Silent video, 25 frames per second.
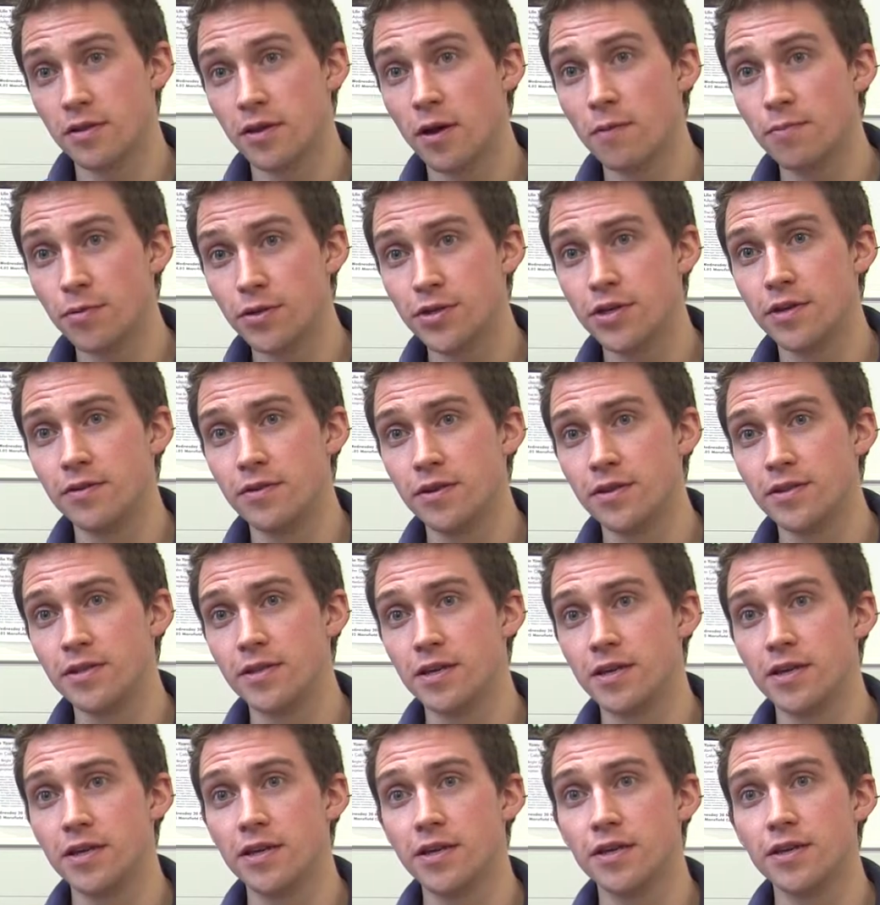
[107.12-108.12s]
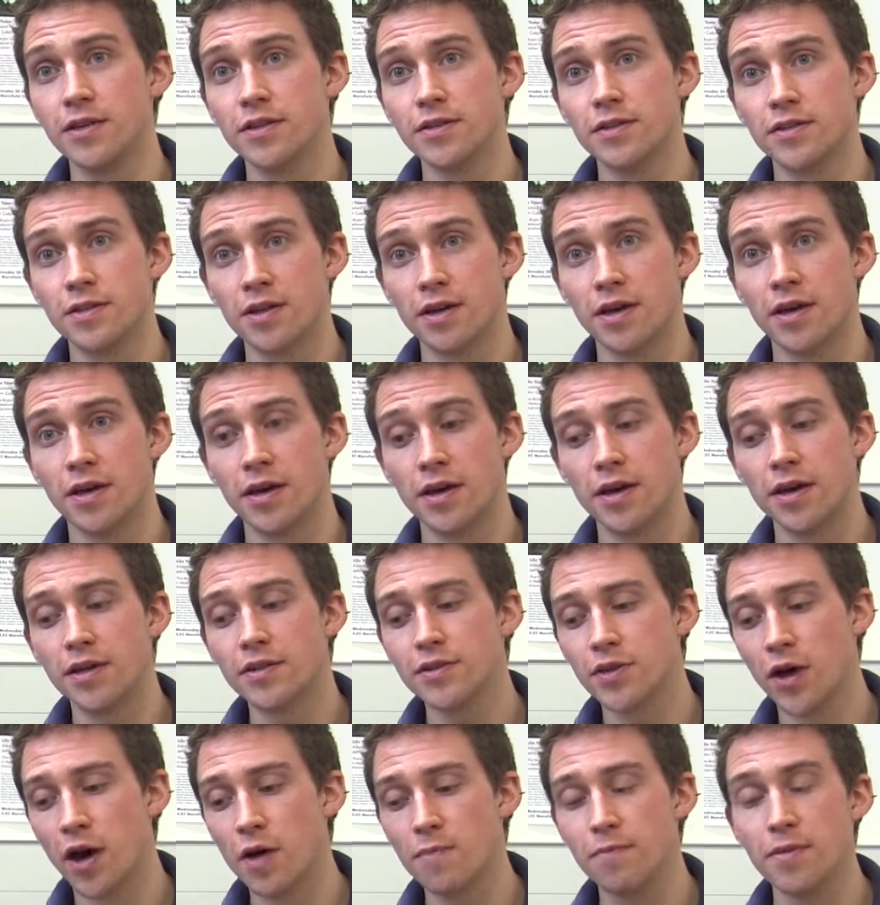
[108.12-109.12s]
the opportunity to
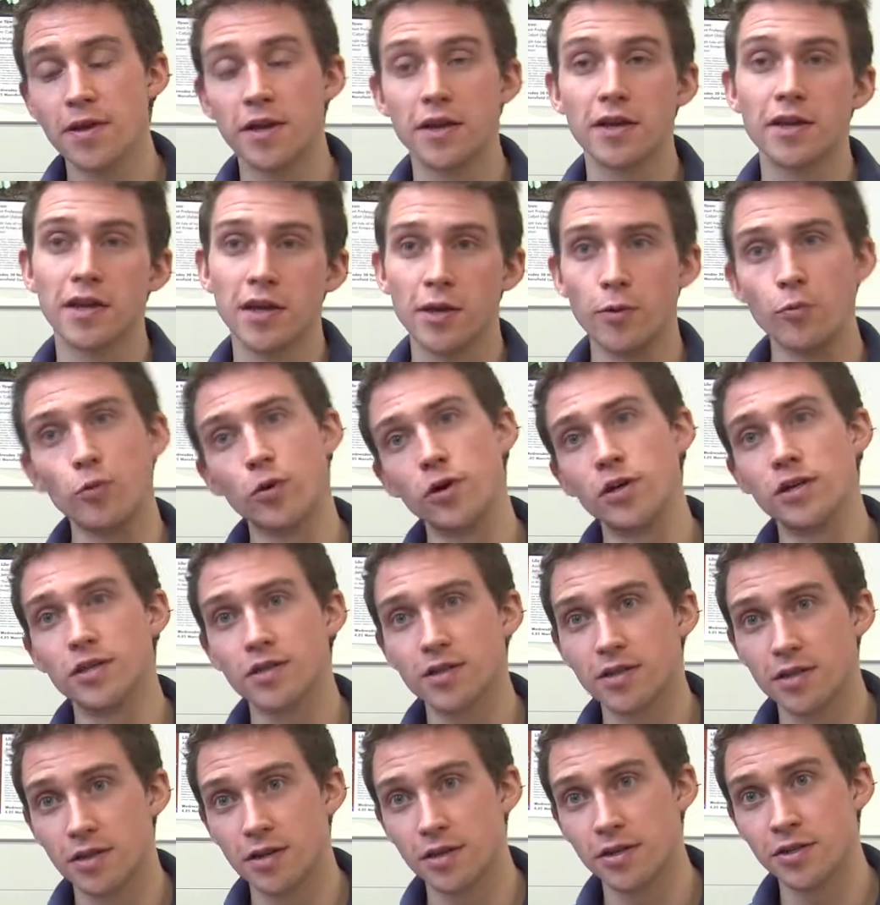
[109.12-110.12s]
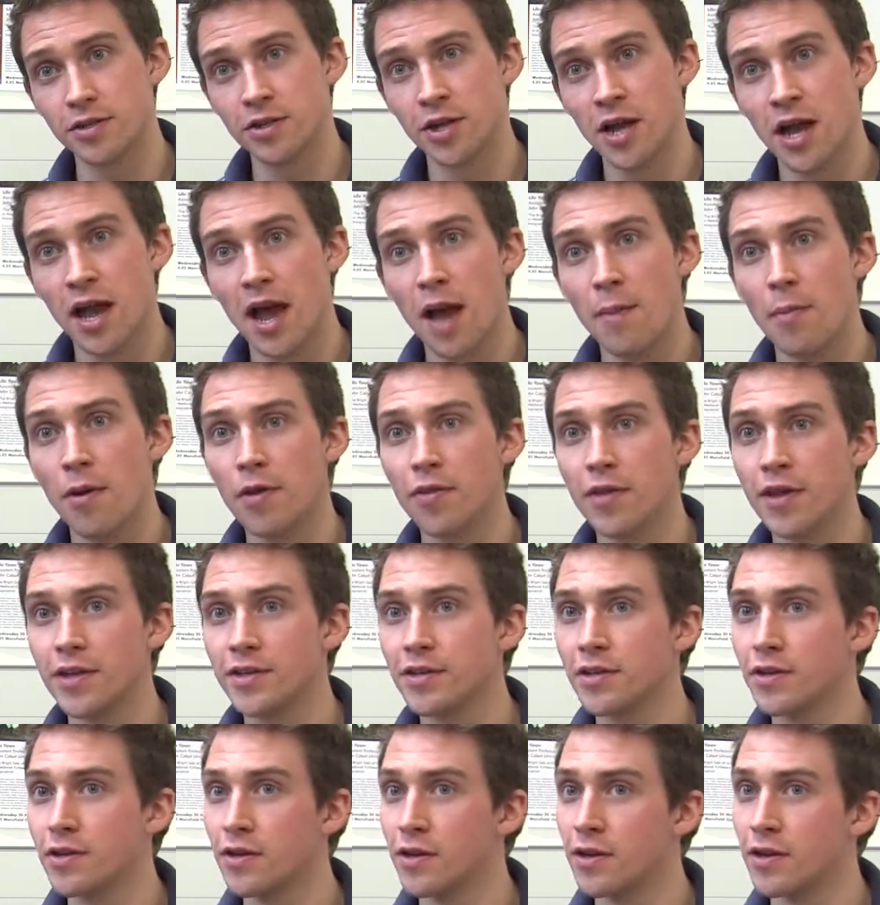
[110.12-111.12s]
type in a keyword search, but
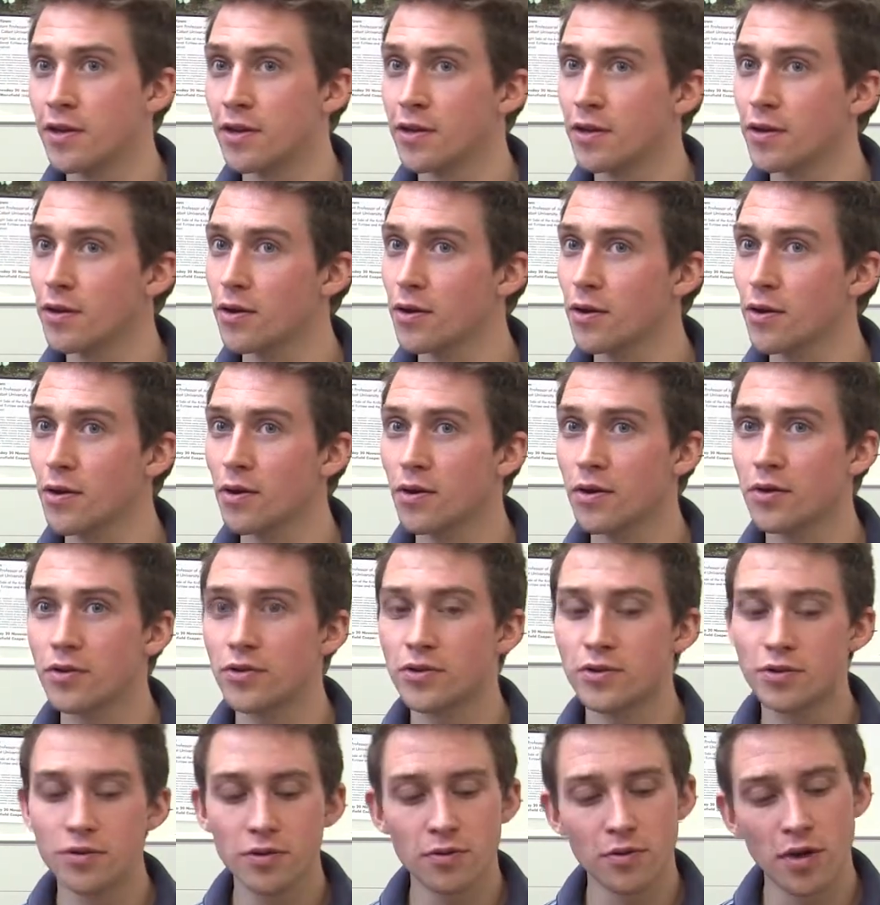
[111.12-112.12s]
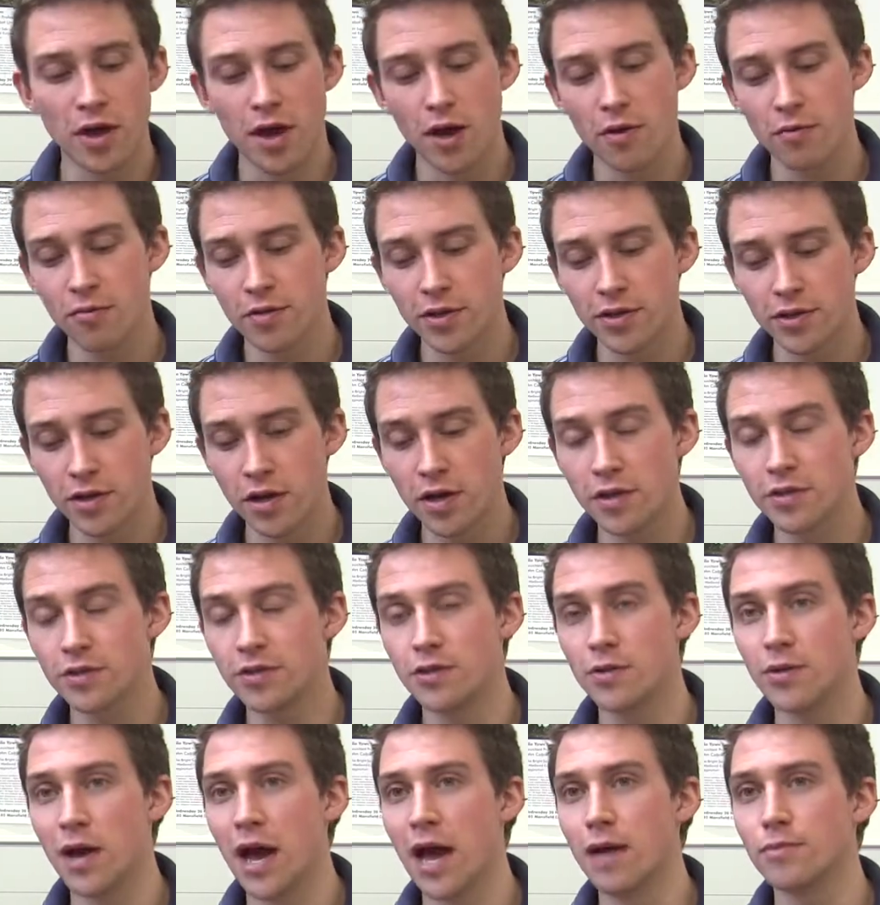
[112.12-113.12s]
this can return
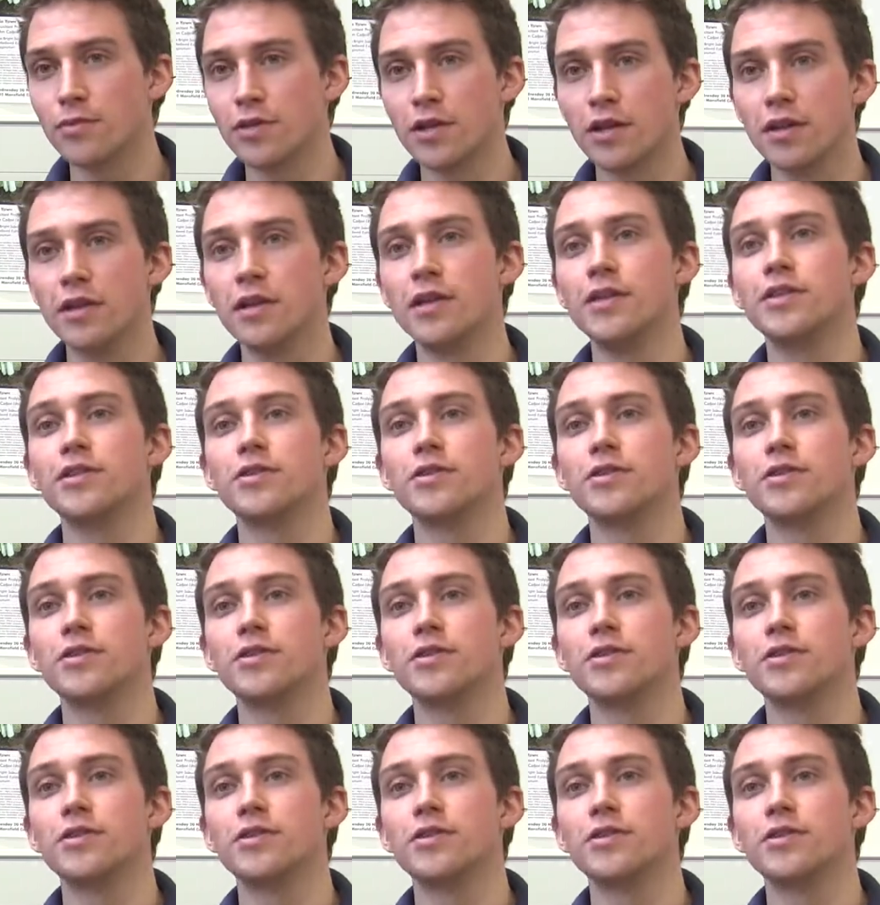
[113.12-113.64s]
to you absolutely